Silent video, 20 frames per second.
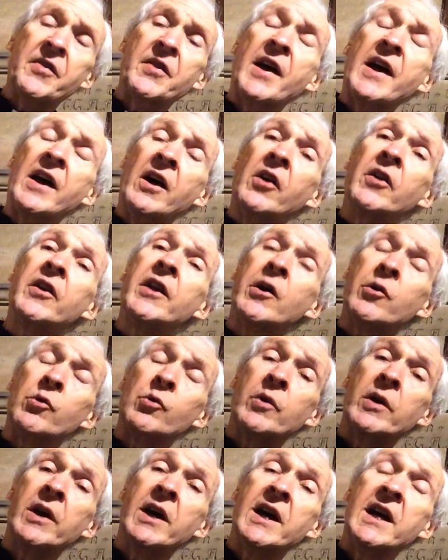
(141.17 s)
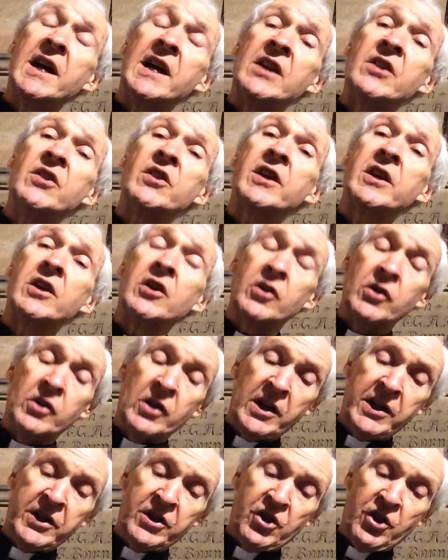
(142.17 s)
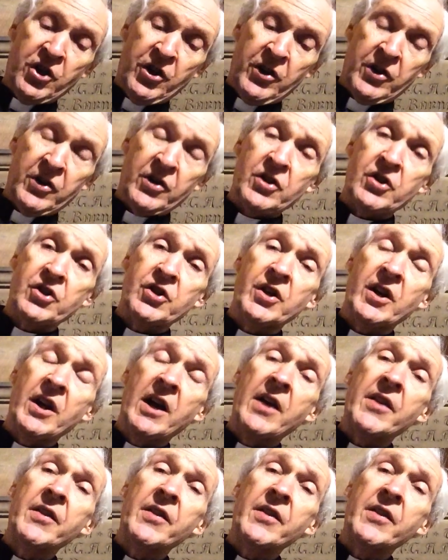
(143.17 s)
they are known in the early church.